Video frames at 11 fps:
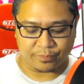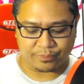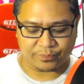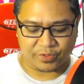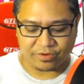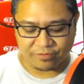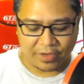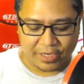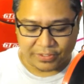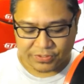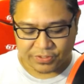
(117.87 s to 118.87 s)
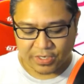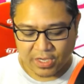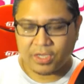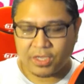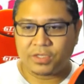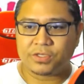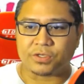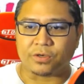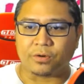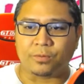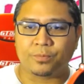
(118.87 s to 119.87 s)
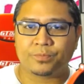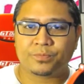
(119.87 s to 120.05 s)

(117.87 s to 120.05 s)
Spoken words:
device. So